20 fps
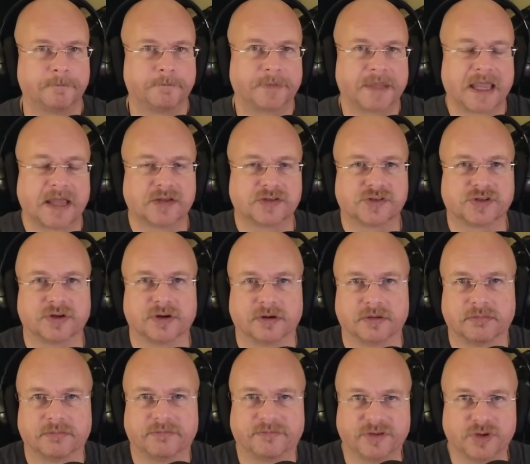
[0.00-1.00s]
as
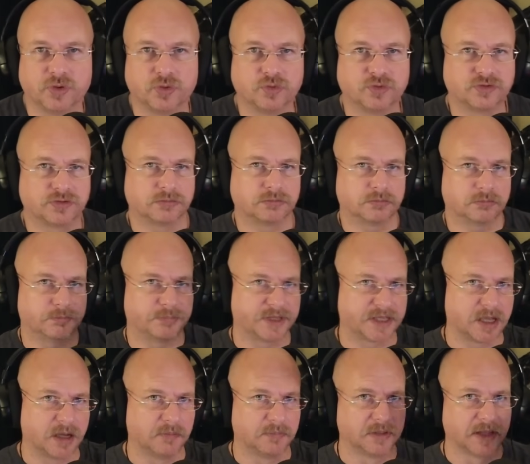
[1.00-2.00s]
your views
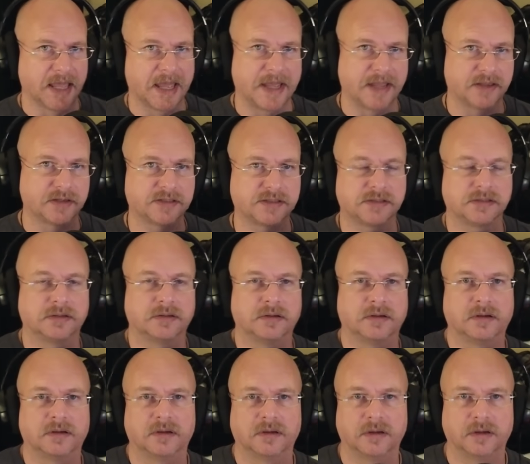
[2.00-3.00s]
become less,
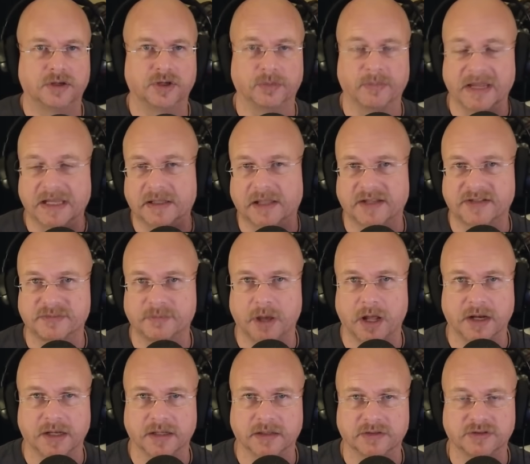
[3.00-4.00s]
you make less
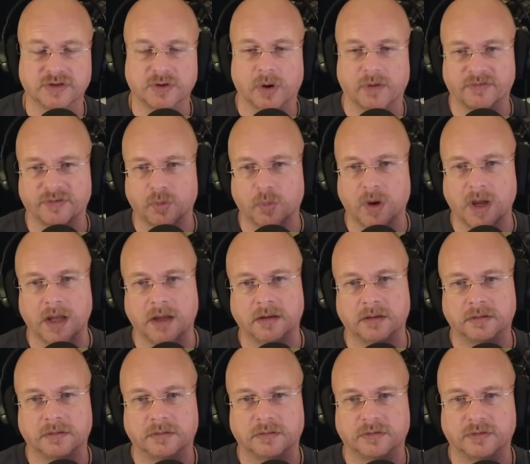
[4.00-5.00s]
money. So if you want
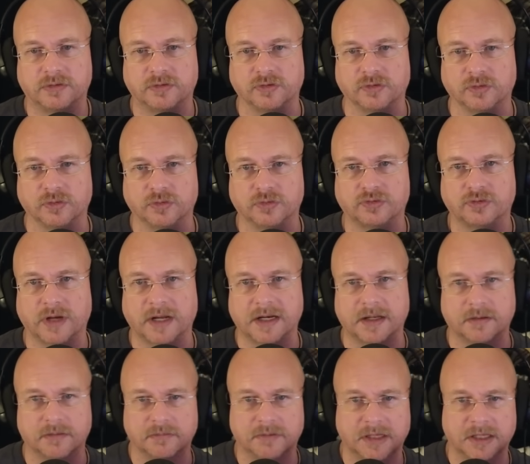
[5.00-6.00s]
to try
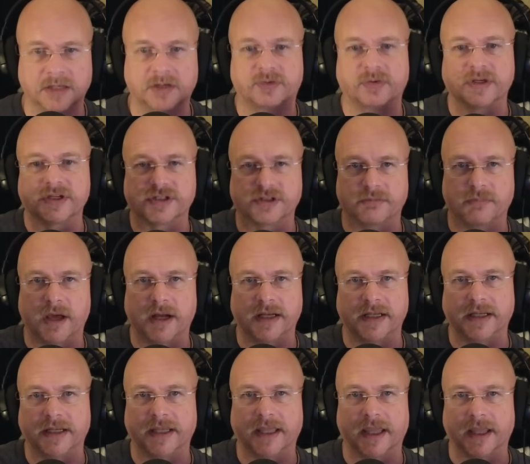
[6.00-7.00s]
to increase your
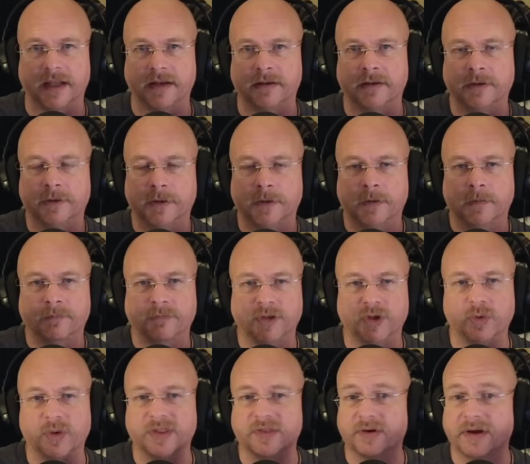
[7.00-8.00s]
money again,
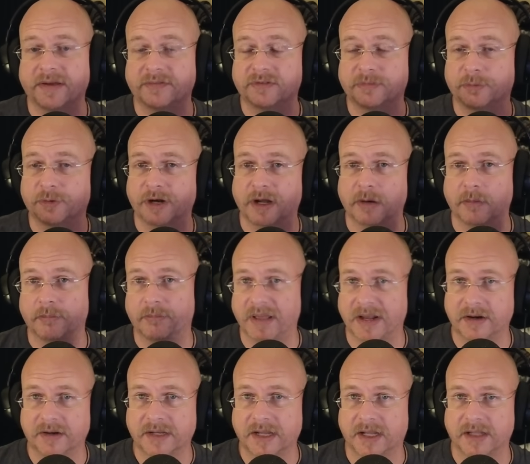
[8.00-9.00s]
you either have to put out
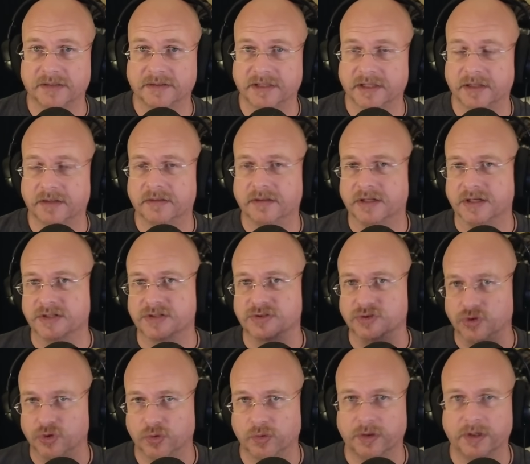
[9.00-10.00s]
better content that is
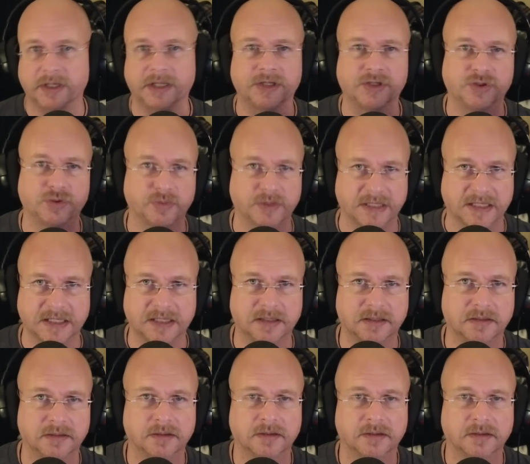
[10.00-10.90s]
newer and unique